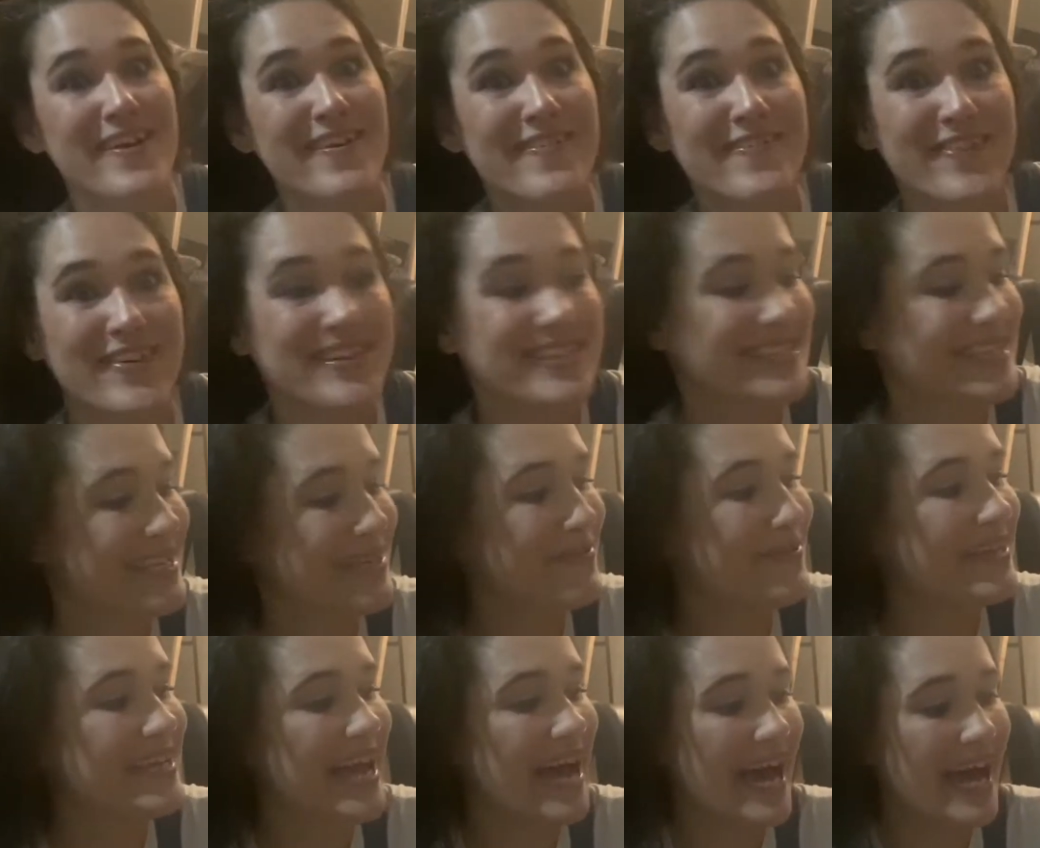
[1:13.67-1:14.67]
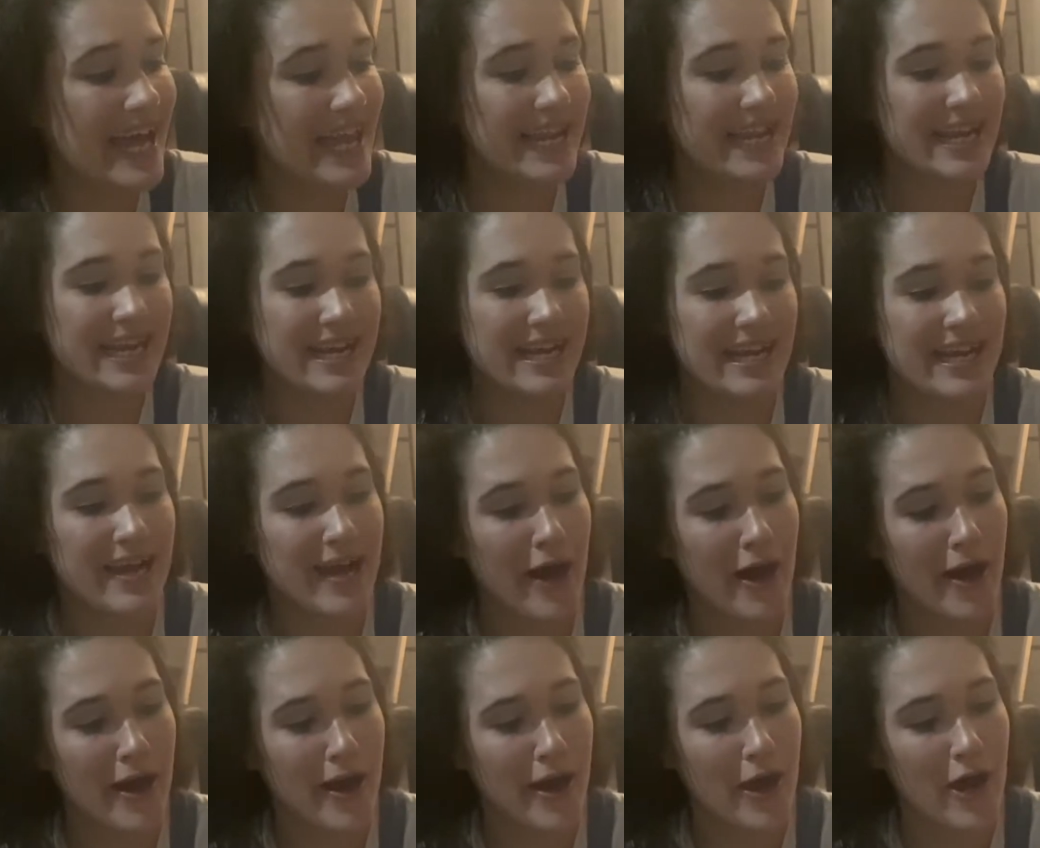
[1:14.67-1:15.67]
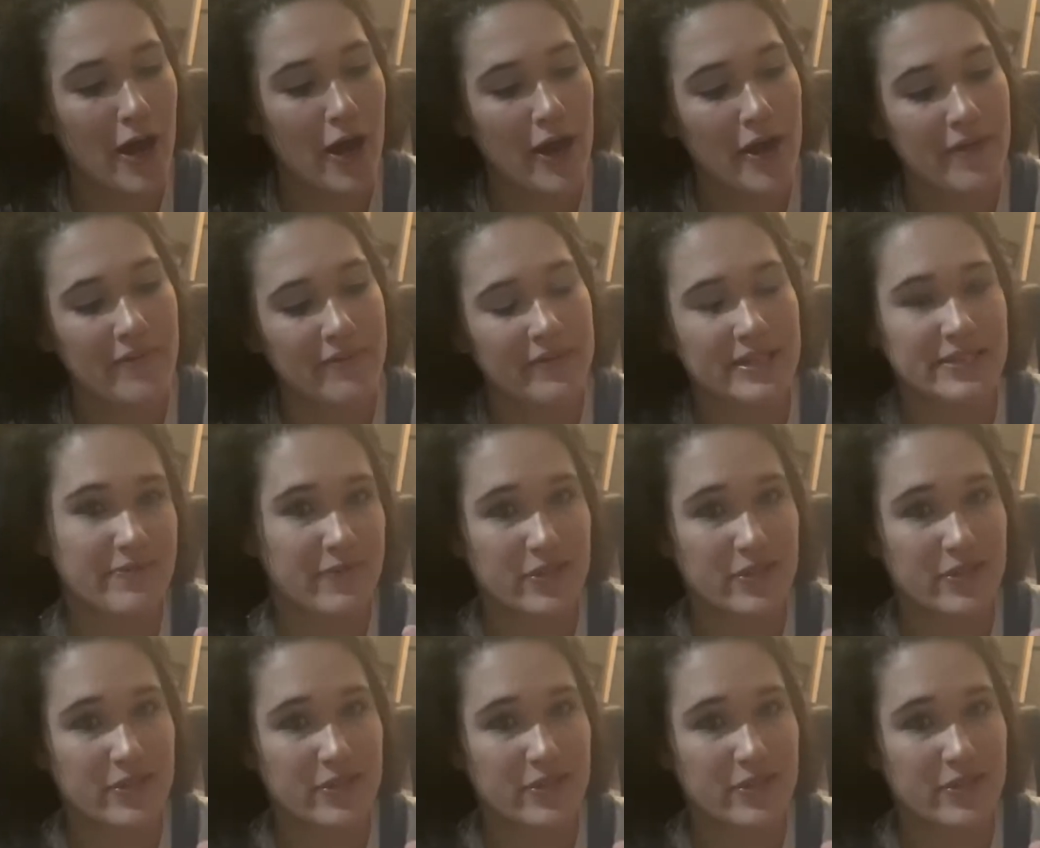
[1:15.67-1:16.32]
first thing we got, this